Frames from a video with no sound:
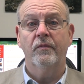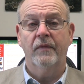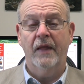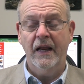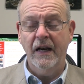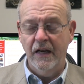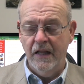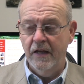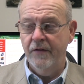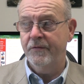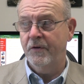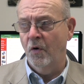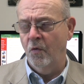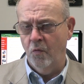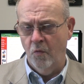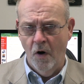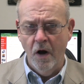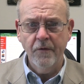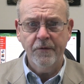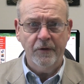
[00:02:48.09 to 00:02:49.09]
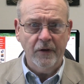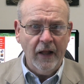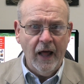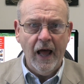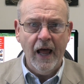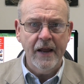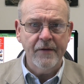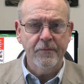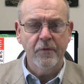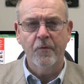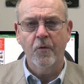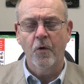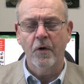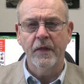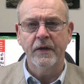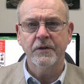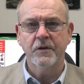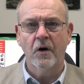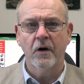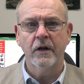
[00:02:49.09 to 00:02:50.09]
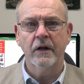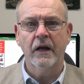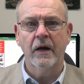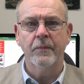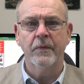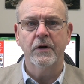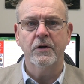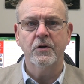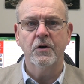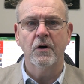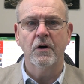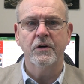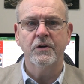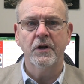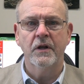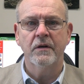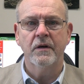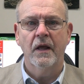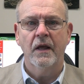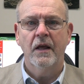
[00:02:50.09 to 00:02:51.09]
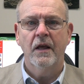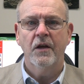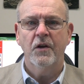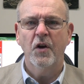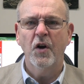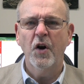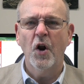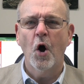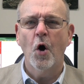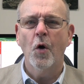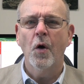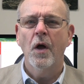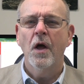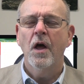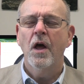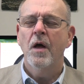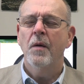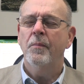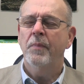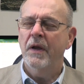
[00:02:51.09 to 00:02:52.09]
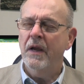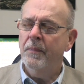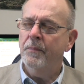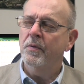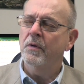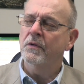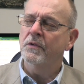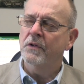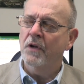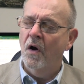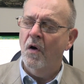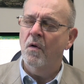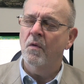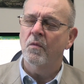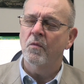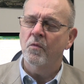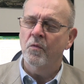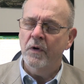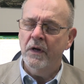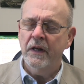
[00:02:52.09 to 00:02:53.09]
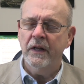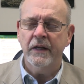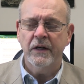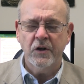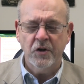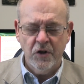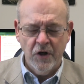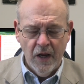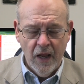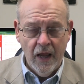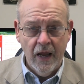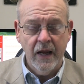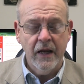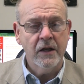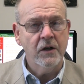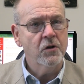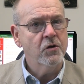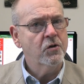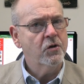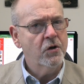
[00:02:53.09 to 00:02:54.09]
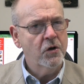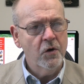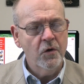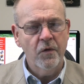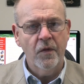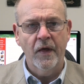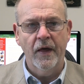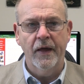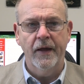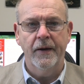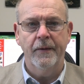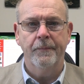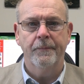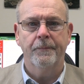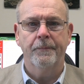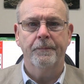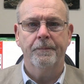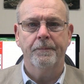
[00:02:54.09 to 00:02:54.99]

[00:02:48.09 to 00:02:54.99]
They lived a rough life before they started coming to church, and you know, people don't really change, do they?"